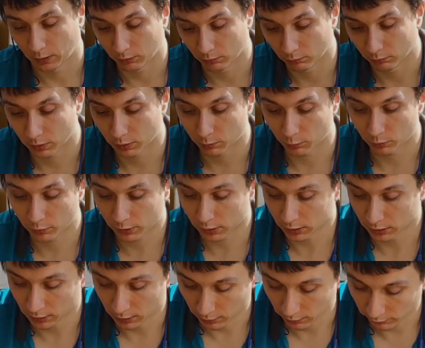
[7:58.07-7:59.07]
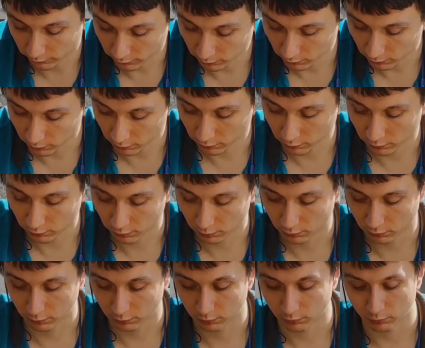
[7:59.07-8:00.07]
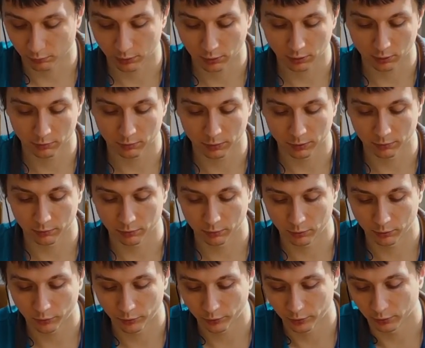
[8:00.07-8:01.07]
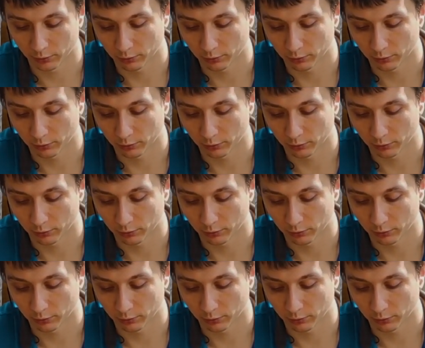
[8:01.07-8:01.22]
One more thing I forgot to tell about the rear